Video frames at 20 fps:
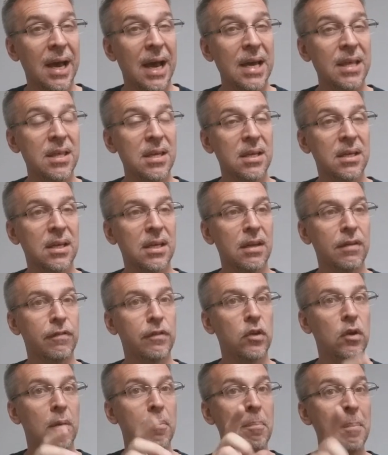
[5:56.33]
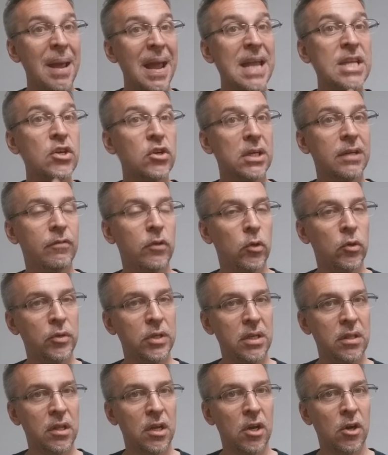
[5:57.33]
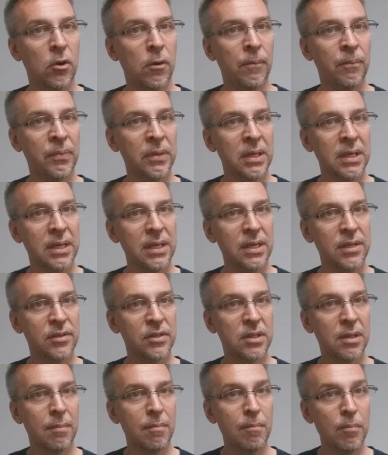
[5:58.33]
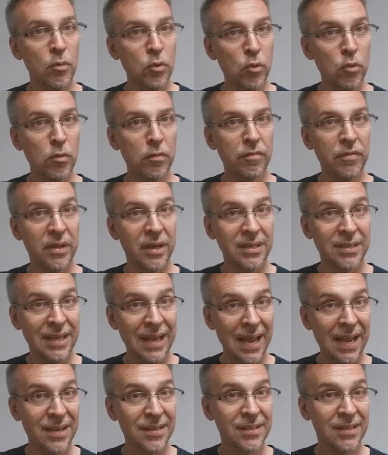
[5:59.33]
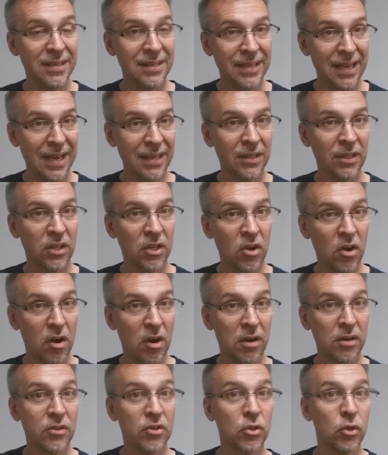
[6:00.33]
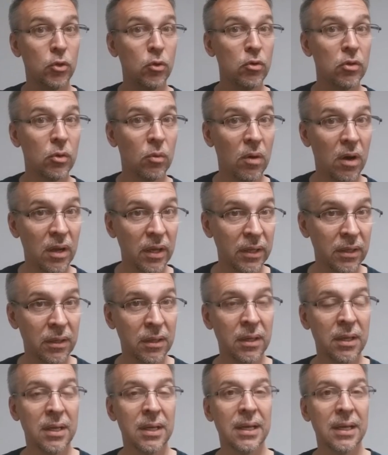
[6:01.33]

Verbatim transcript: I think if your major difficulty though is the move that it takes to get the card to the wallet,